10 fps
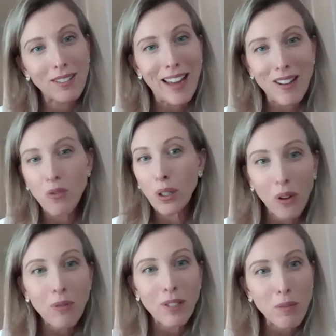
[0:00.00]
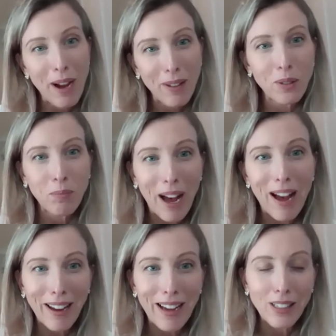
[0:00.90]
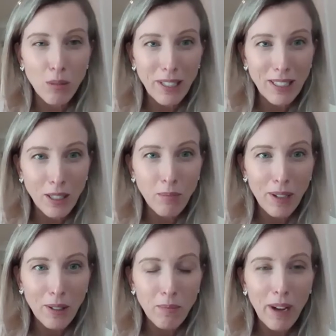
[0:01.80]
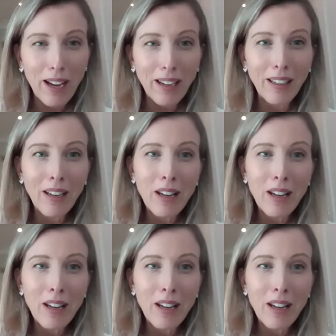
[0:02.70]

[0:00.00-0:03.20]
then will obviously bounce back as the business bounce back.